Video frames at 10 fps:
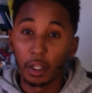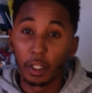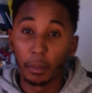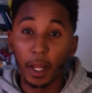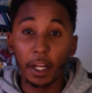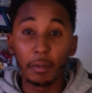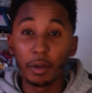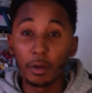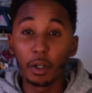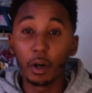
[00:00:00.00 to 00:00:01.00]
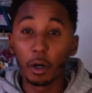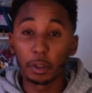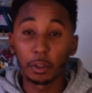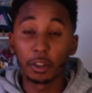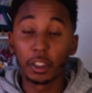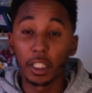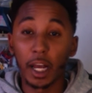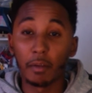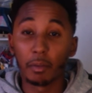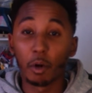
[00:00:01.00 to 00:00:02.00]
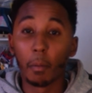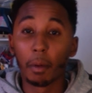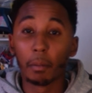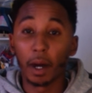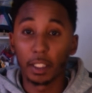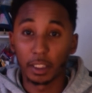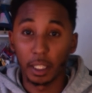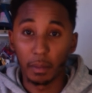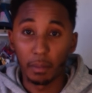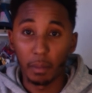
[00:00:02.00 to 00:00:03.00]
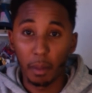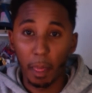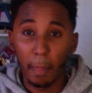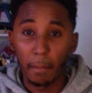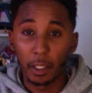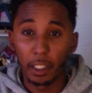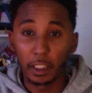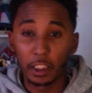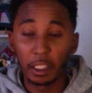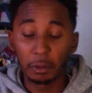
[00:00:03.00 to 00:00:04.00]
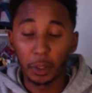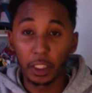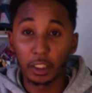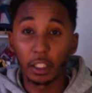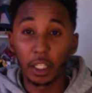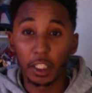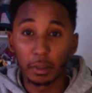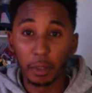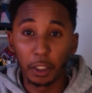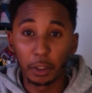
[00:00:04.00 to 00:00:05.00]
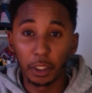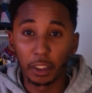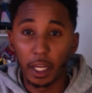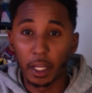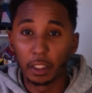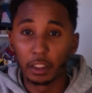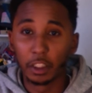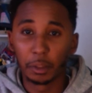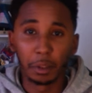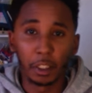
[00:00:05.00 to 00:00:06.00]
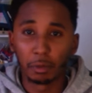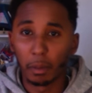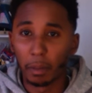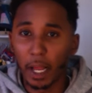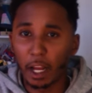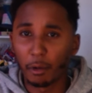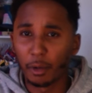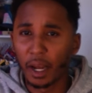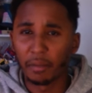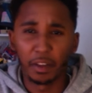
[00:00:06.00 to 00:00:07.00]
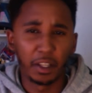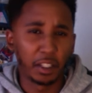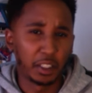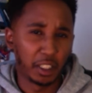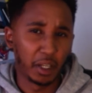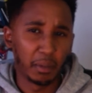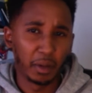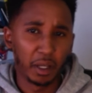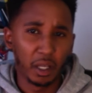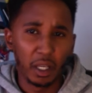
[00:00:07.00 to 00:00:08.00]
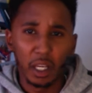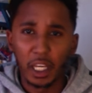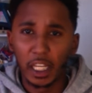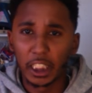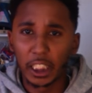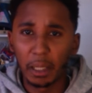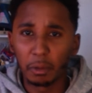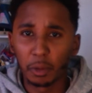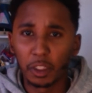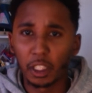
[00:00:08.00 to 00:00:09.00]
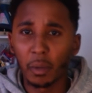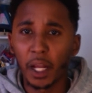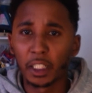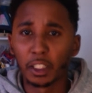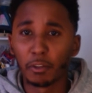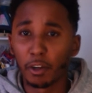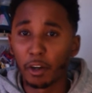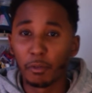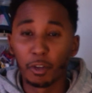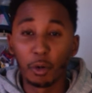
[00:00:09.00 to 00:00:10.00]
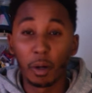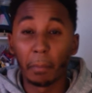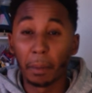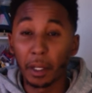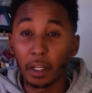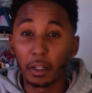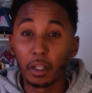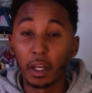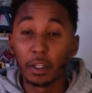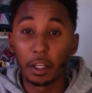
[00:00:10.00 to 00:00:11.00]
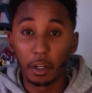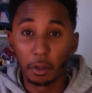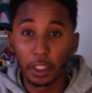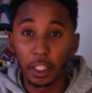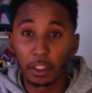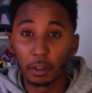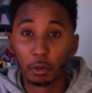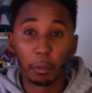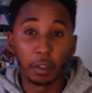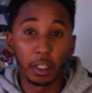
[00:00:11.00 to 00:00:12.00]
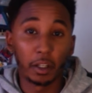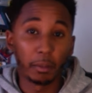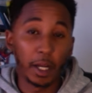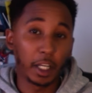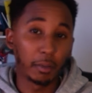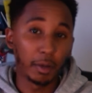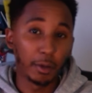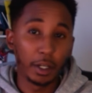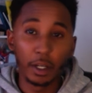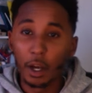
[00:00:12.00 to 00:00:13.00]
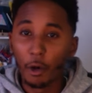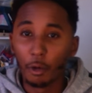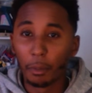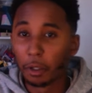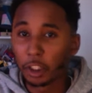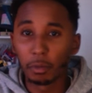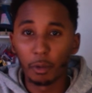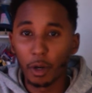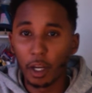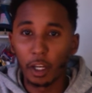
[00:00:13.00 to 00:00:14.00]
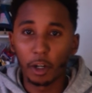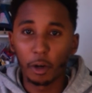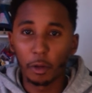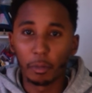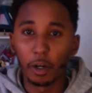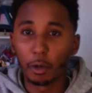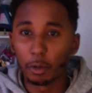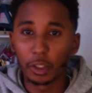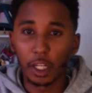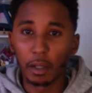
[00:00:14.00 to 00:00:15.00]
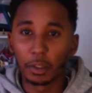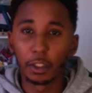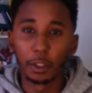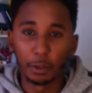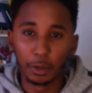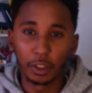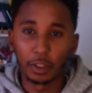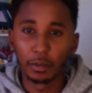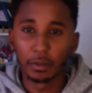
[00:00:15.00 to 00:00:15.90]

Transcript: The black community also needs to have a more open mindset. It seems we get stuck in this matrix that just because we're black, we have to think the same. It seems when someone has a differing view or opinion that goes against the groupthink of the black community, we push them away and call them Uncle Toms and Coons.